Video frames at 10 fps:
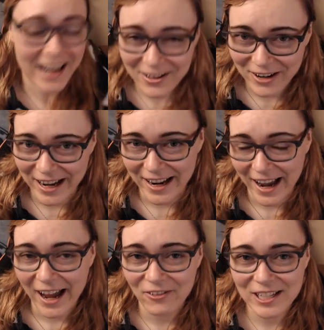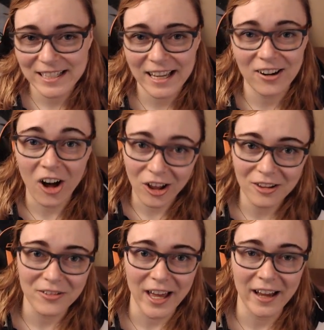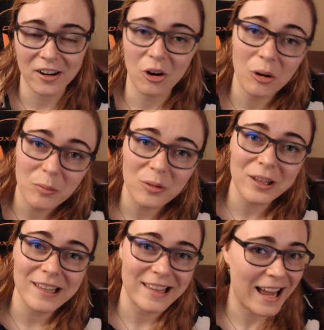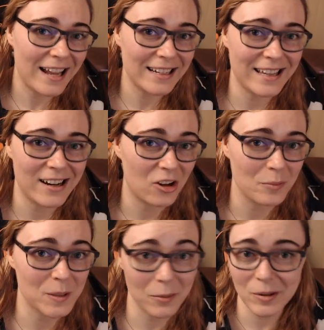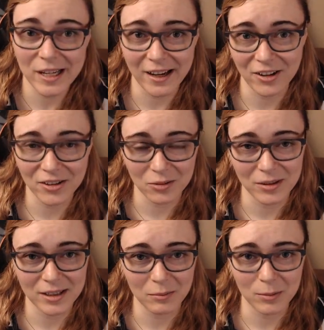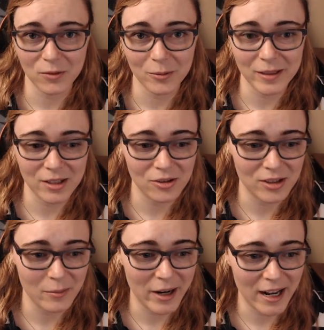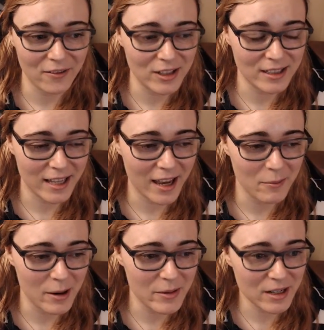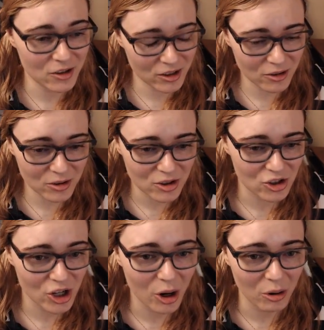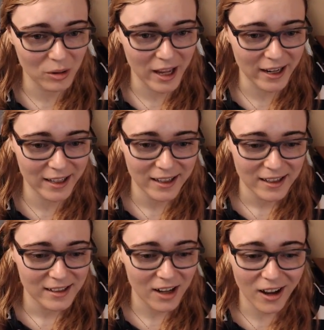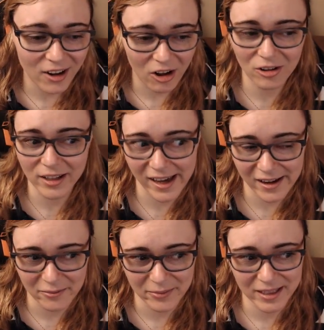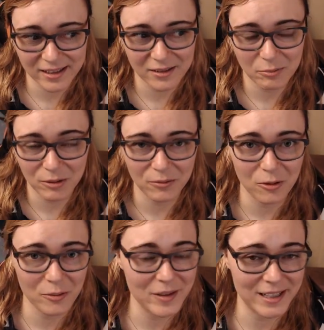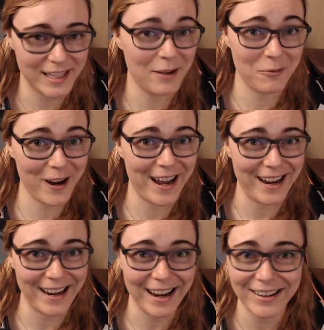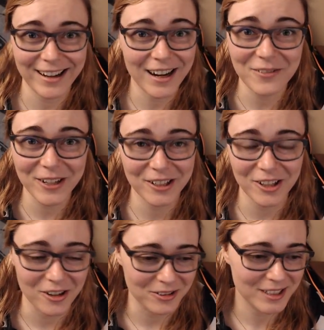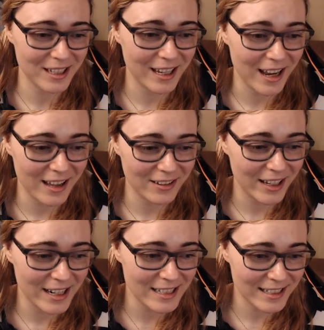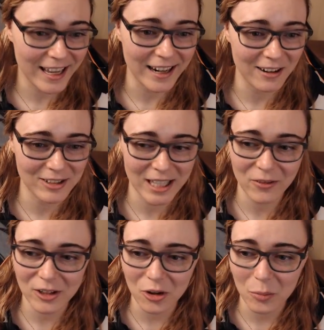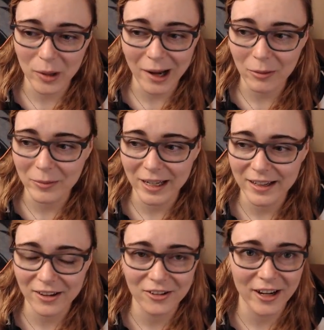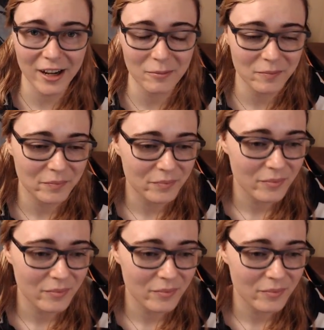Anyway, having said all of that, hopefully that can help somebody else with some performance issues they might have in this game. I mean, it just goes to show, like, not all games perform the same way. Not even close. Like I said, I was having no problem in any other game,